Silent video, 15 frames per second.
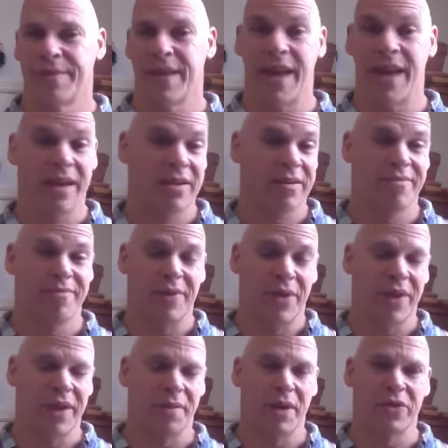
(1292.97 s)
And you'll
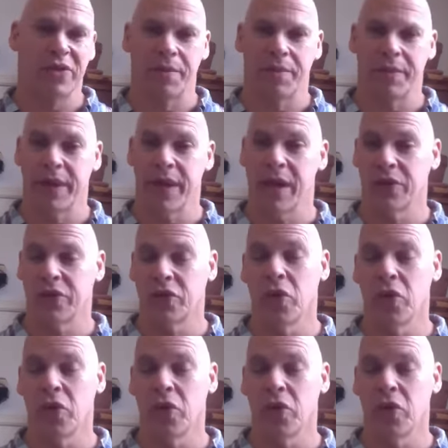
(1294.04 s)
think about something else.